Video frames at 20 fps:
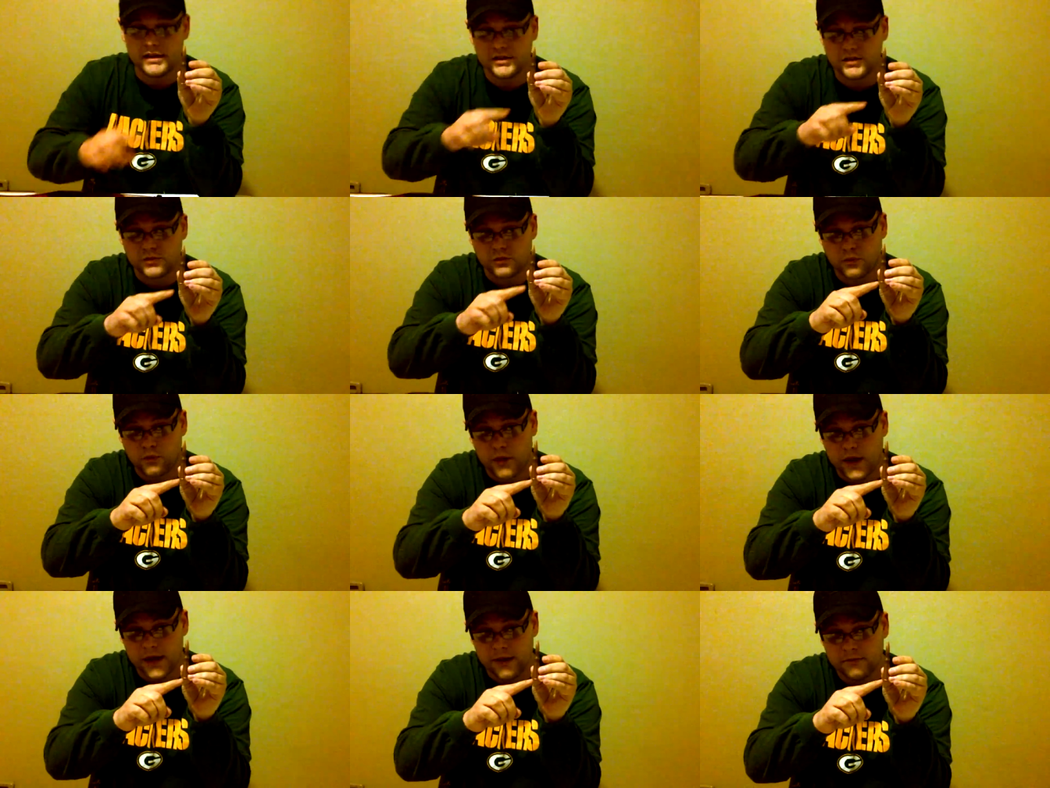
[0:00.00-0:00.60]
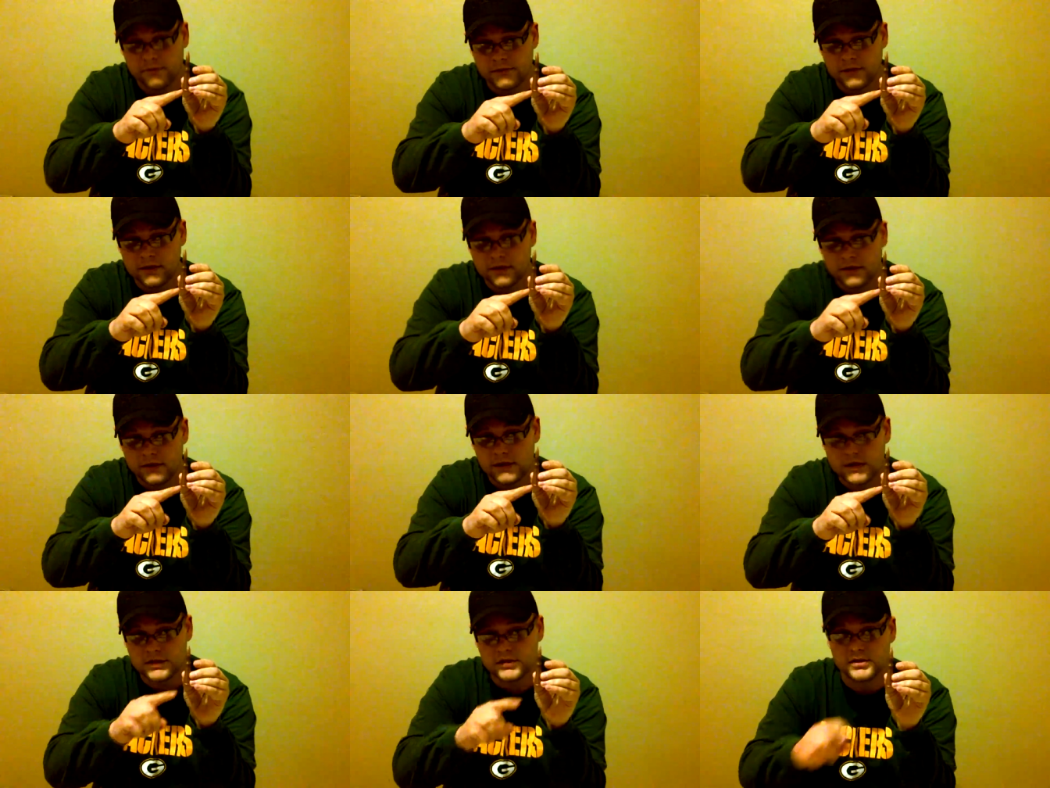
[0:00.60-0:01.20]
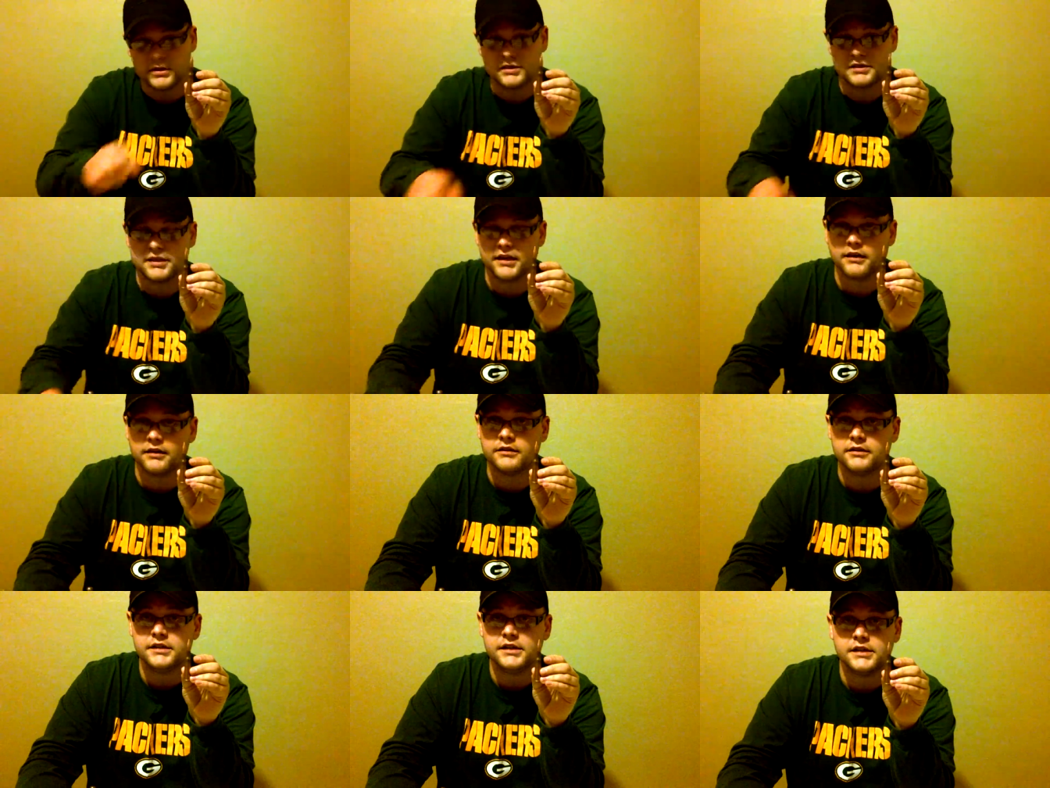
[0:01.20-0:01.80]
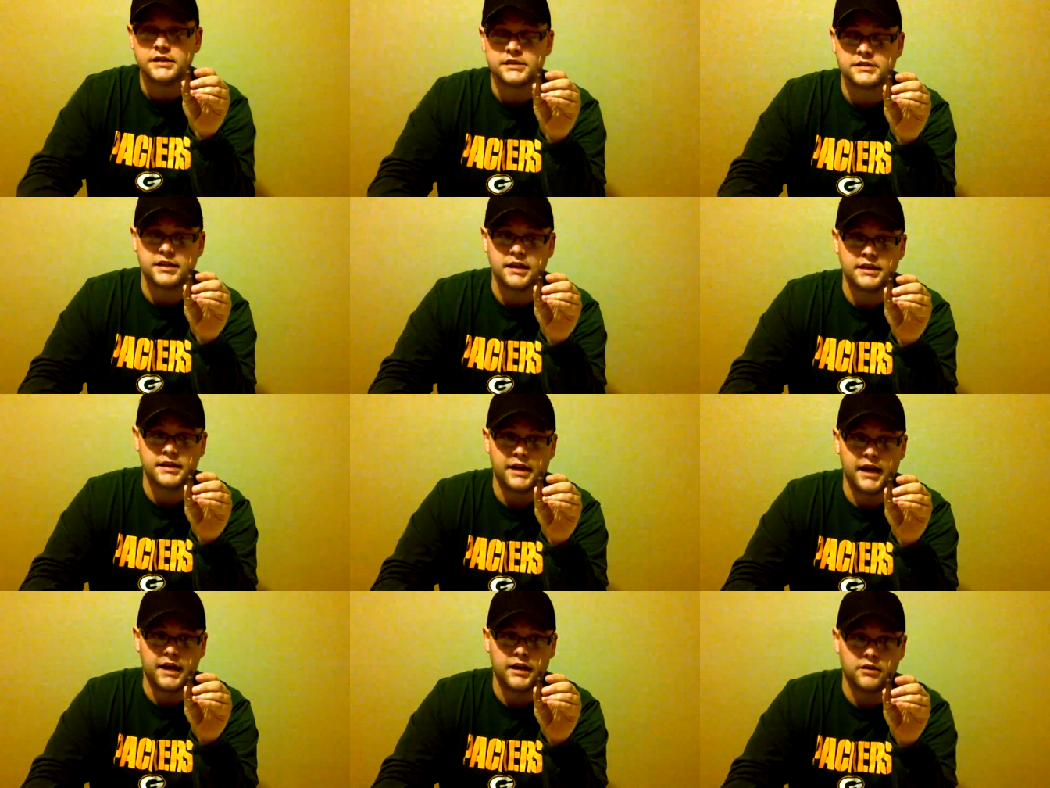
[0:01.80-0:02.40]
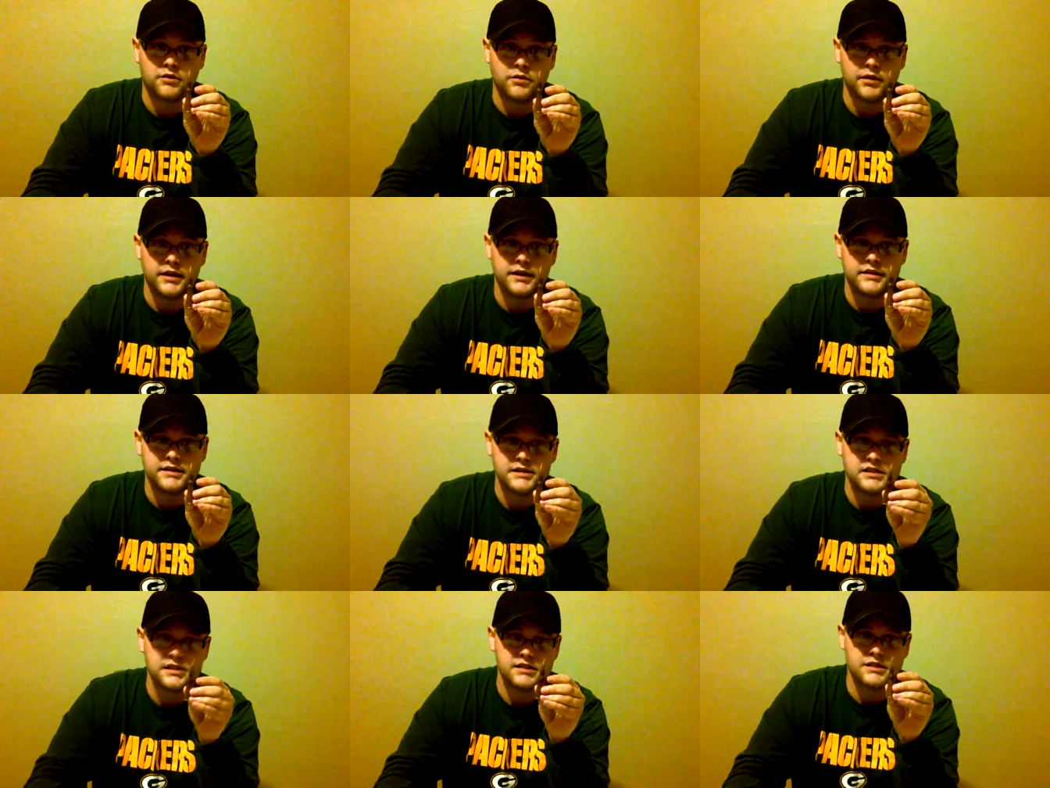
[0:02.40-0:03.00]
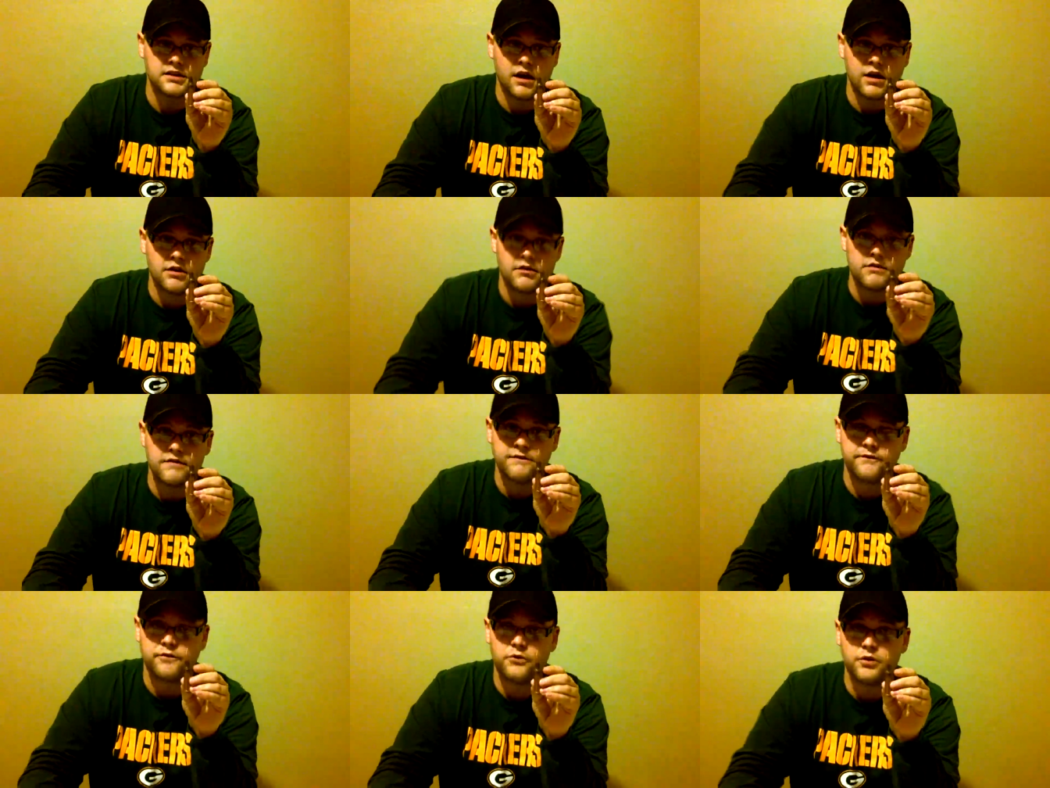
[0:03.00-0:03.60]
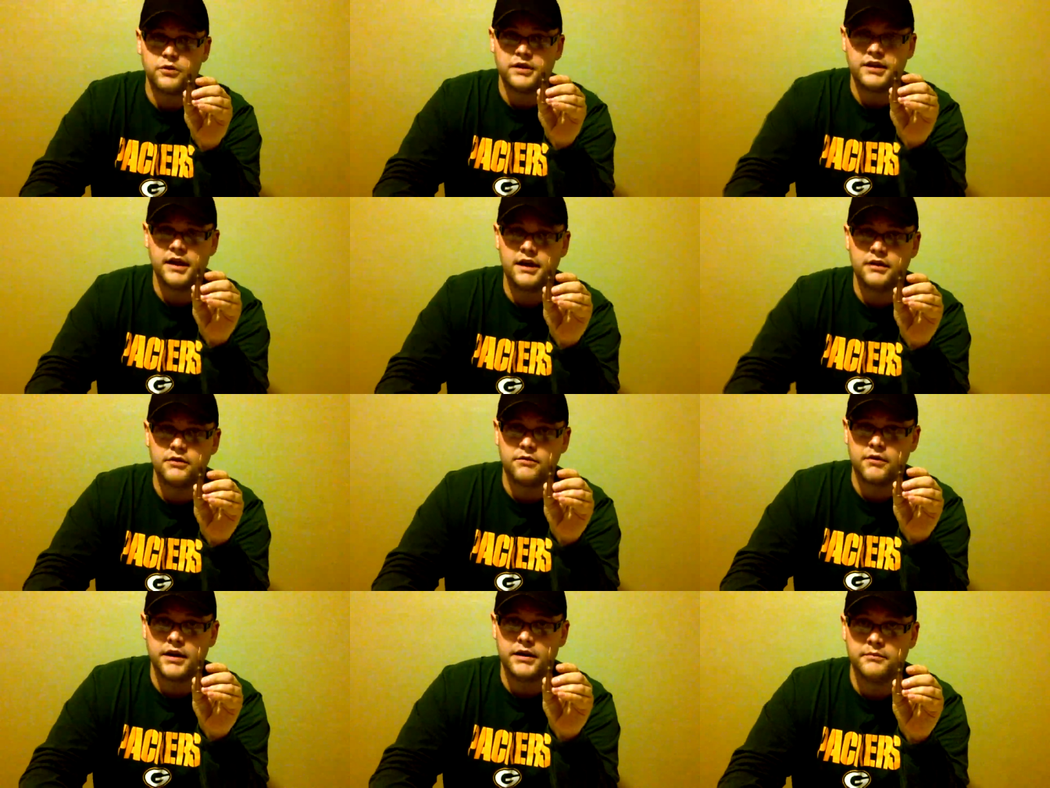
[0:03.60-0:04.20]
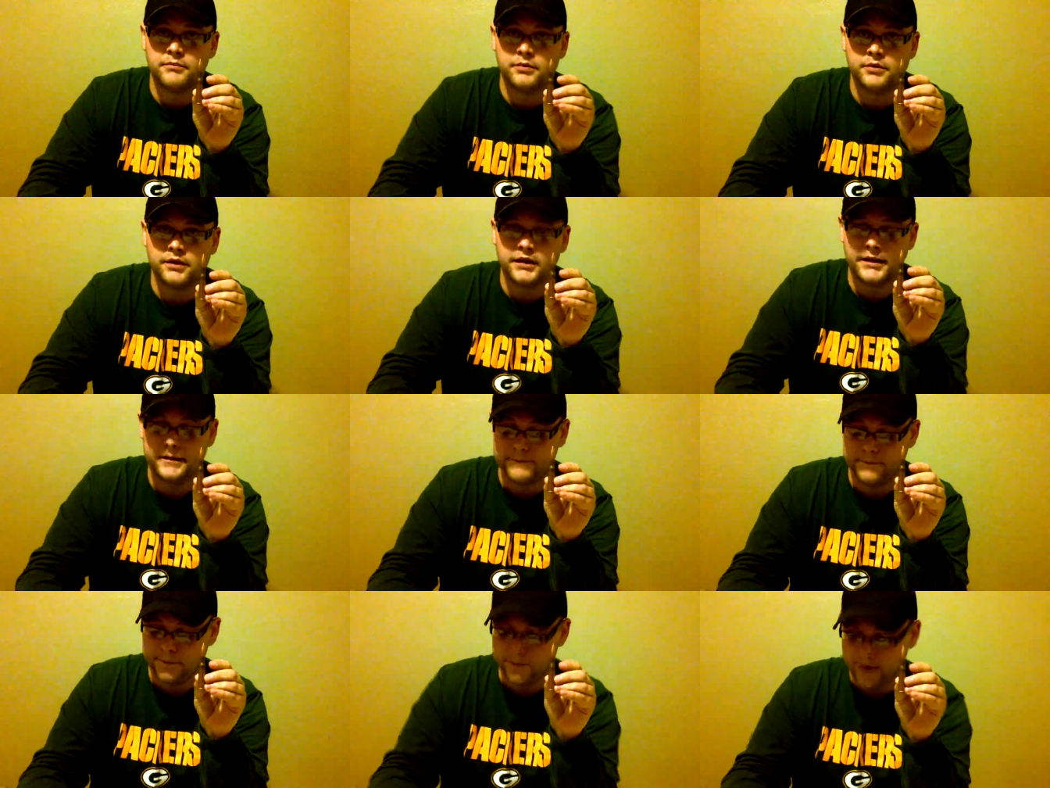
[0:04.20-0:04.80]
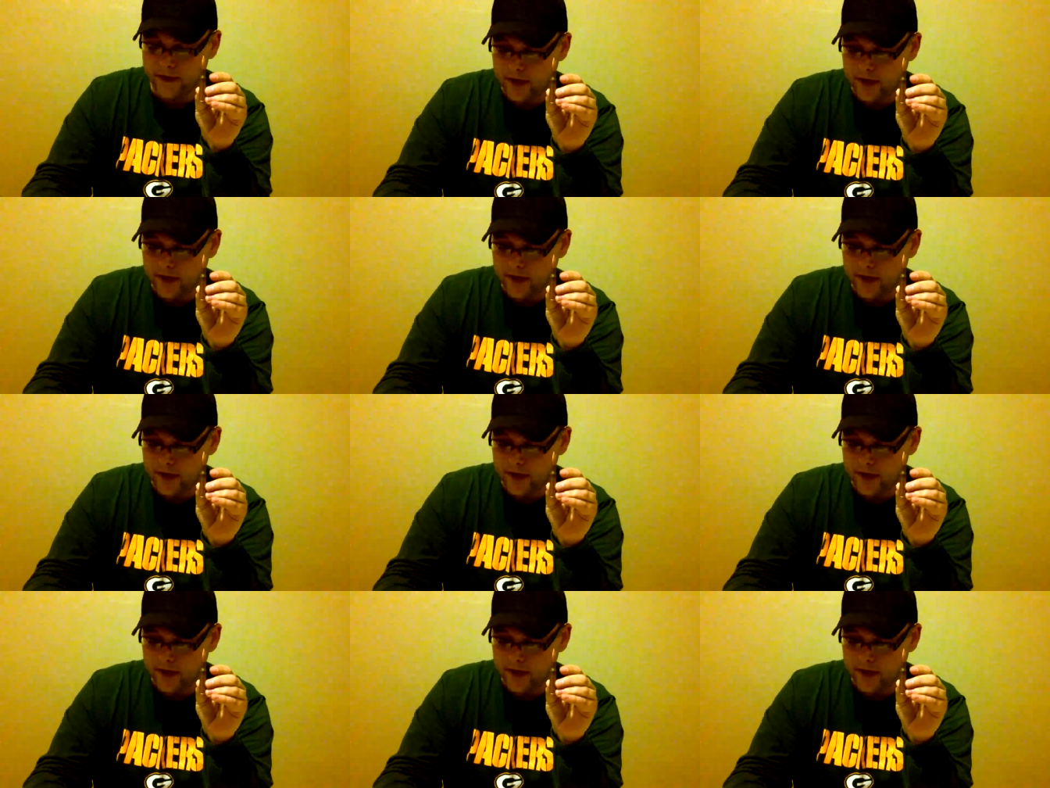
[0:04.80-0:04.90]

It's rimmed, as you can tell, slightly antiquated. This is a 148 grain bullet,